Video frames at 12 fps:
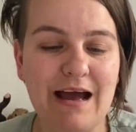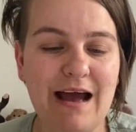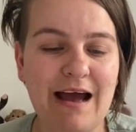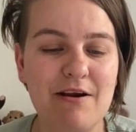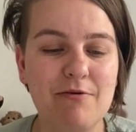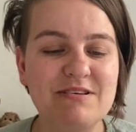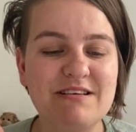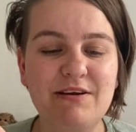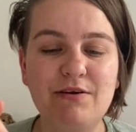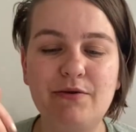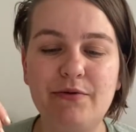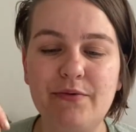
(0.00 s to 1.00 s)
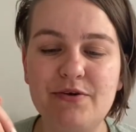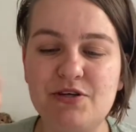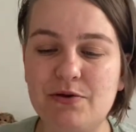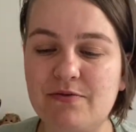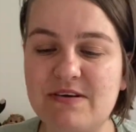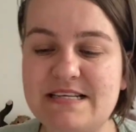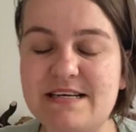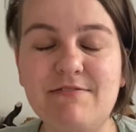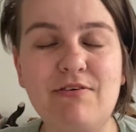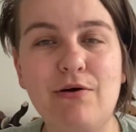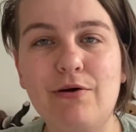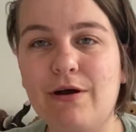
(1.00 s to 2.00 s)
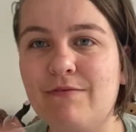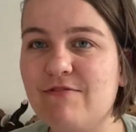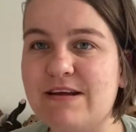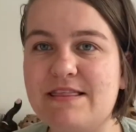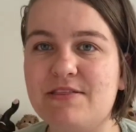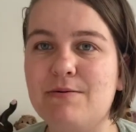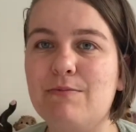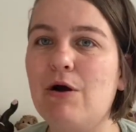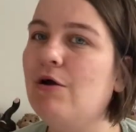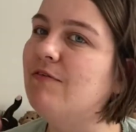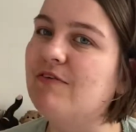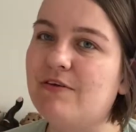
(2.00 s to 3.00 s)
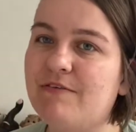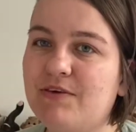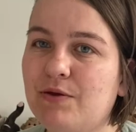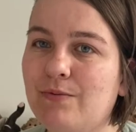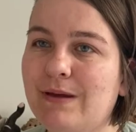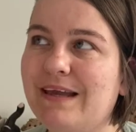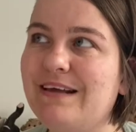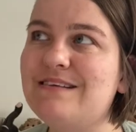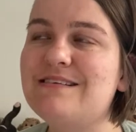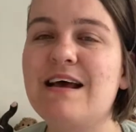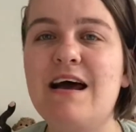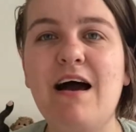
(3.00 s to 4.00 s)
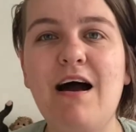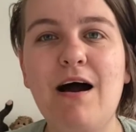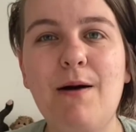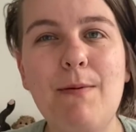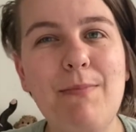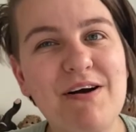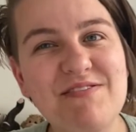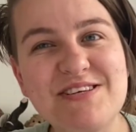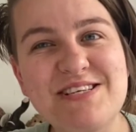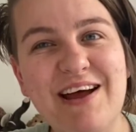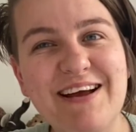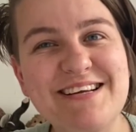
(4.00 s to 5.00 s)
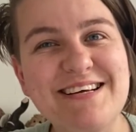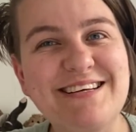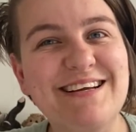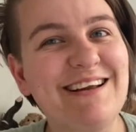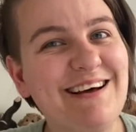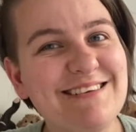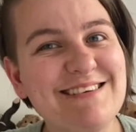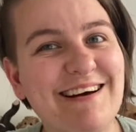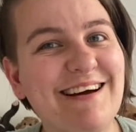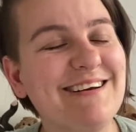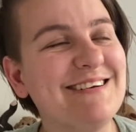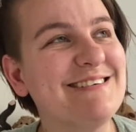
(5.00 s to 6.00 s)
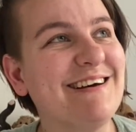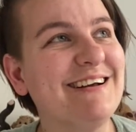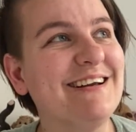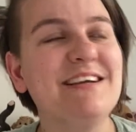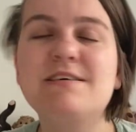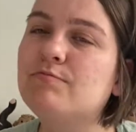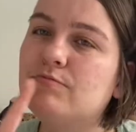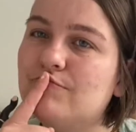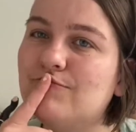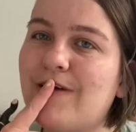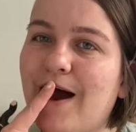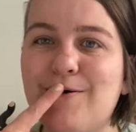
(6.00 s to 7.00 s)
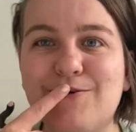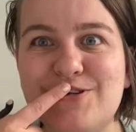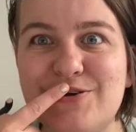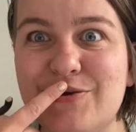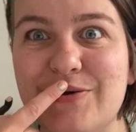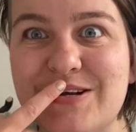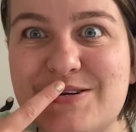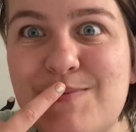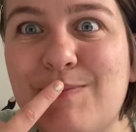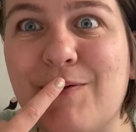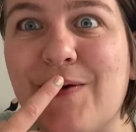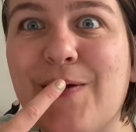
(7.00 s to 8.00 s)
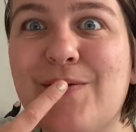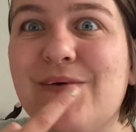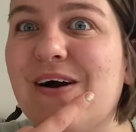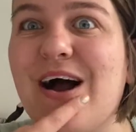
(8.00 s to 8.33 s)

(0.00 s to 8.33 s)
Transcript: and I was going to do a reading vlog and read them over the few weeks, but I've decided, last night I decided I want to do it tomorrow. I